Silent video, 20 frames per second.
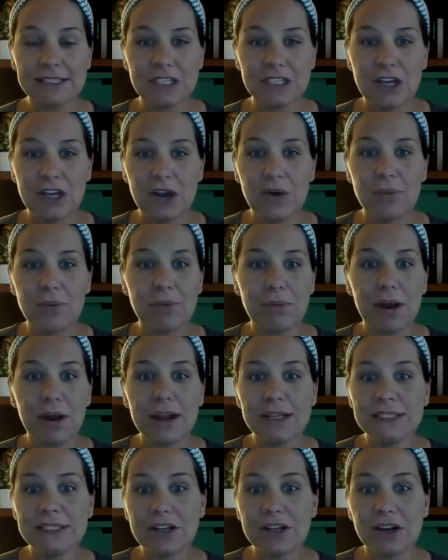You know,
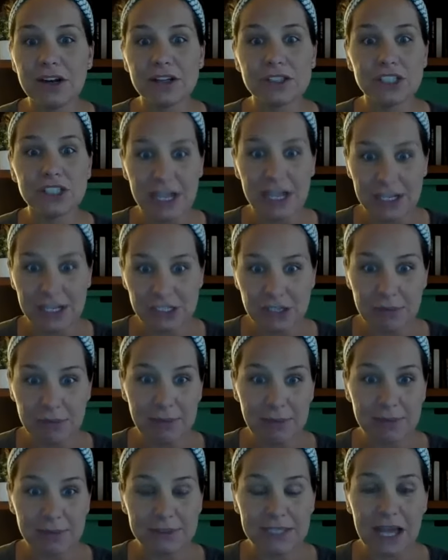products that are changing
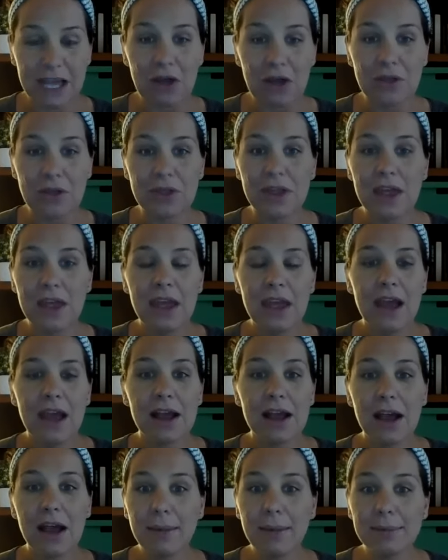people's health,
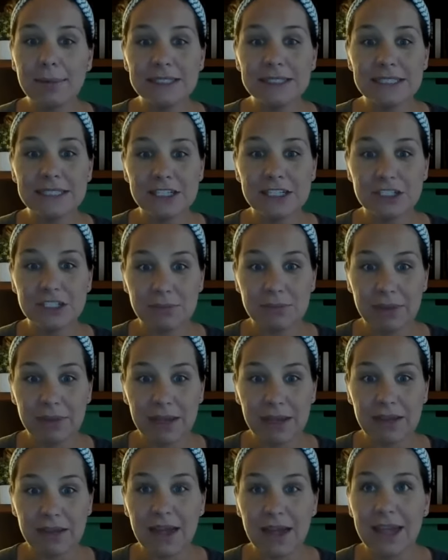a compensation
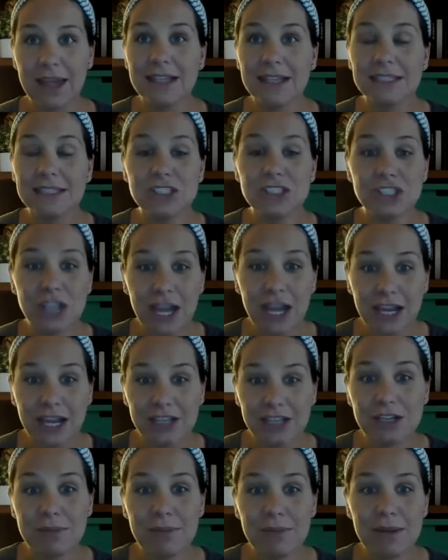plan that is
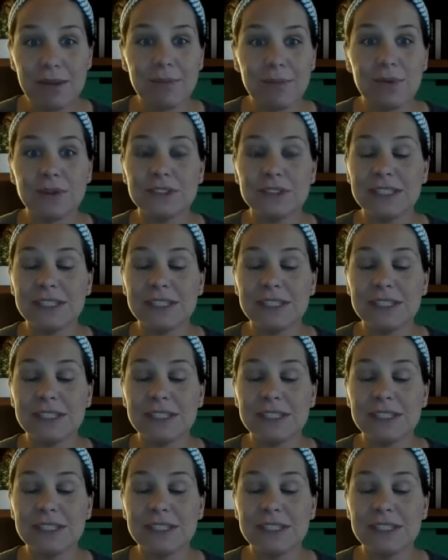changing people's